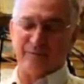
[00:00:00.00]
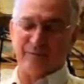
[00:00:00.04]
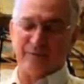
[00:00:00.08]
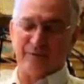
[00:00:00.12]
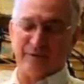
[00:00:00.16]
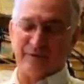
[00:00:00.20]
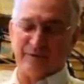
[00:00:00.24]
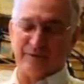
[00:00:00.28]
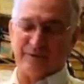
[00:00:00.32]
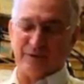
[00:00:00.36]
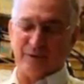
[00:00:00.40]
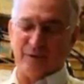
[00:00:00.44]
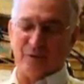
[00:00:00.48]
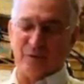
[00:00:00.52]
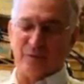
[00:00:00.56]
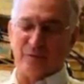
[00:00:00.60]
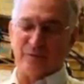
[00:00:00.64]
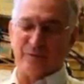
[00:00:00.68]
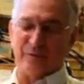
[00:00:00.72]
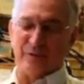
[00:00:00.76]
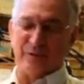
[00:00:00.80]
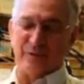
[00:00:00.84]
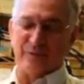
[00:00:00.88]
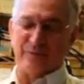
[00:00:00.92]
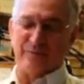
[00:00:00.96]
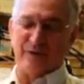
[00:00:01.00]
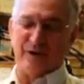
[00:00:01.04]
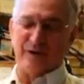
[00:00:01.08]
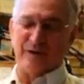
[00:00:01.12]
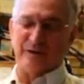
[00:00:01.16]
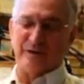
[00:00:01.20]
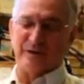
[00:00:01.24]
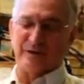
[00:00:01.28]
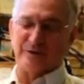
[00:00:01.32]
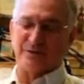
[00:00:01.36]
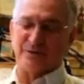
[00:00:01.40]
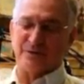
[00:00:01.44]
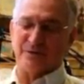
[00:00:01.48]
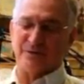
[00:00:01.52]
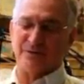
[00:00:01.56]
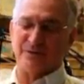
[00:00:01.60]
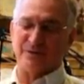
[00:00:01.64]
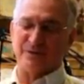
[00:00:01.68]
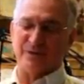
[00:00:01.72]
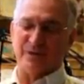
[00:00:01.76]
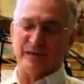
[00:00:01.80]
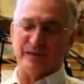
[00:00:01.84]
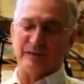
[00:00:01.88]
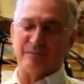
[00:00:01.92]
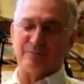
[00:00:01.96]
at the old uh, initial
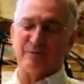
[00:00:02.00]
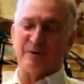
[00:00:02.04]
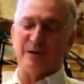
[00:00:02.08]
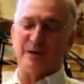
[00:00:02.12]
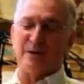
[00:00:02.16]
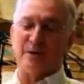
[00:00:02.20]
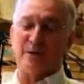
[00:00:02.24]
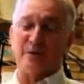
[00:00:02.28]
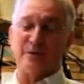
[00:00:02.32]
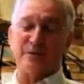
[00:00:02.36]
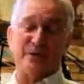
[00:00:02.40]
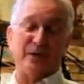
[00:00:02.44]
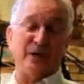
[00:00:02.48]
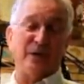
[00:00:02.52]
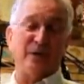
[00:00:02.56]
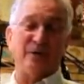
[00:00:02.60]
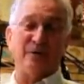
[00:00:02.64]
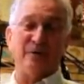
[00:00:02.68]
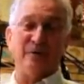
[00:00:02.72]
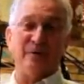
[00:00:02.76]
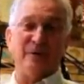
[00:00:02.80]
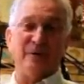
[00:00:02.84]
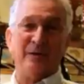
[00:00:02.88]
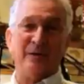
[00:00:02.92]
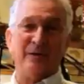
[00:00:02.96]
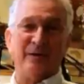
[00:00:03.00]
Slate Run Hotel,